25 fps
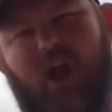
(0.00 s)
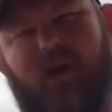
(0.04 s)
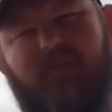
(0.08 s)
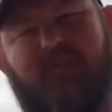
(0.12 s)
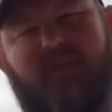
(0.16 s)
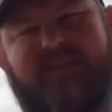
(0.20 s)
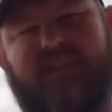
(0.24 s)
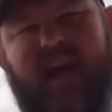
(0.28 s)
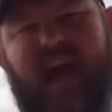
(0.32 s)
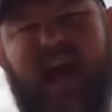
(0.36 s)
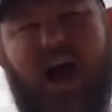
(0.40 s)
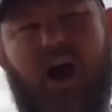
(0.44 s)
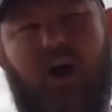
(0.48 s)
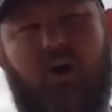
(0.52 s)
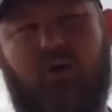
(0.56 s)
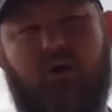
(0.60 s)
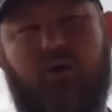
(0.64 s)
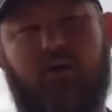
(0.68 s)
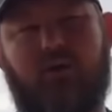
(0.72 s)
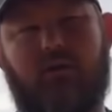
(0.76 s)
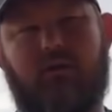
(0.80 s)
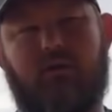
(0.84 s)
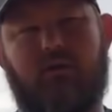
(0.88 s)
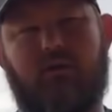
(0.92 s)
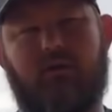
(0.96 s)
all over town.
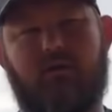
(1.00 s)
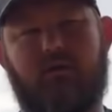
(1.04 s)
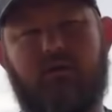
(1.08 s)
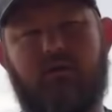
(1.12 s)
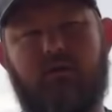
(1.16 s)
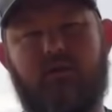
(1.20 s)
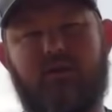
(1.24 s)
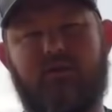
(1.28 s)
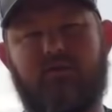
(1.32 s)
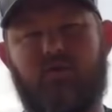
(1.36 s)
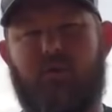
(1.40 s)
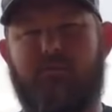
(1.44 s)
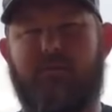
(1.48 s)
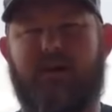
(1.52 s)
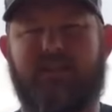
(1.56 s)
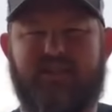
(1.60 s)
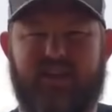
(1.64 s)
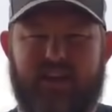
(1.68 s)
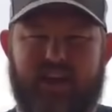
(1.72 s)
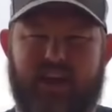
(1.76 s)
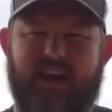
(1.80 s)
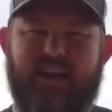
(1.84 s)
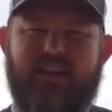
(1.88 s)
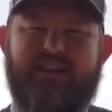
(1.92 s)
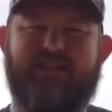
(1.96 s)
That's what my
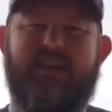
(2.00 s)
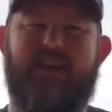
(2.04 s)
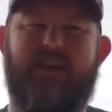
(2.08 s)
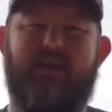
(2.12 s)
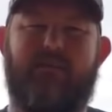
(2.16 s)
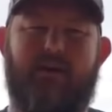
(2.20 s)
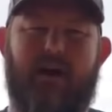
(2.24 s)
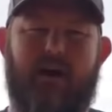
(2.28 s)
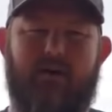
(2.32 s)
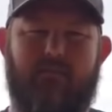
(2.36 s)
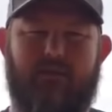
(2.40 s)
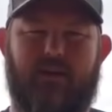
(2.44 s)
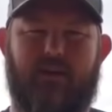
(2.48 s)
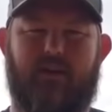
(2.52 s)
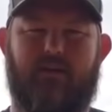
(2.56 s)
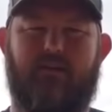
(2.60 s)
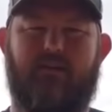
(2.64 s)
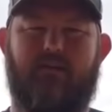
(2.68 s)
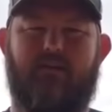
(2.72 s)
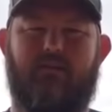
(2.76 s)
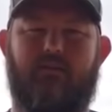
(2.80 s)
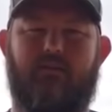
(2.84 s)
genetics say about me.